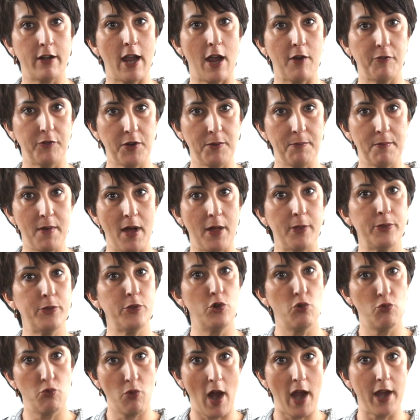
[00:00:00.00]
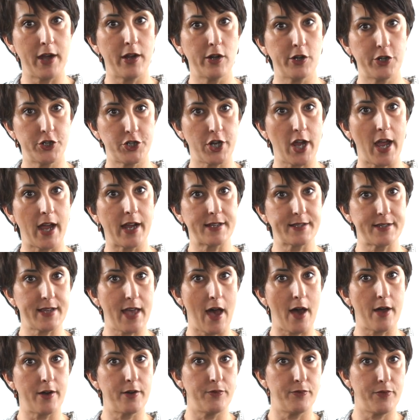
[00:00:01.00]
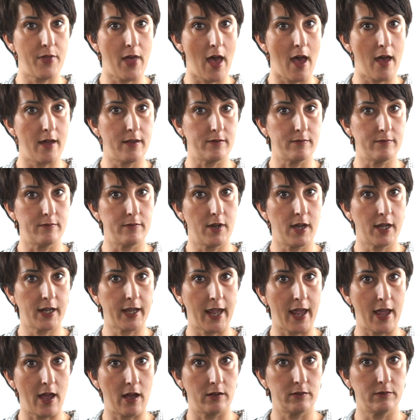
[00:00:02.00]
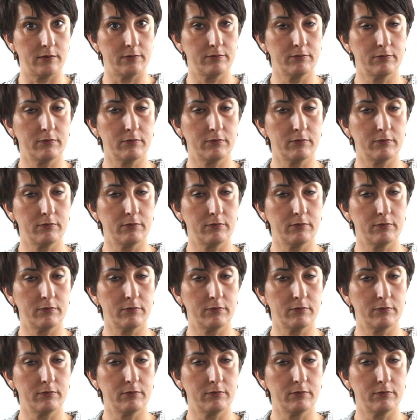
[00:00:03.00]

and every month you write your checks out of that account.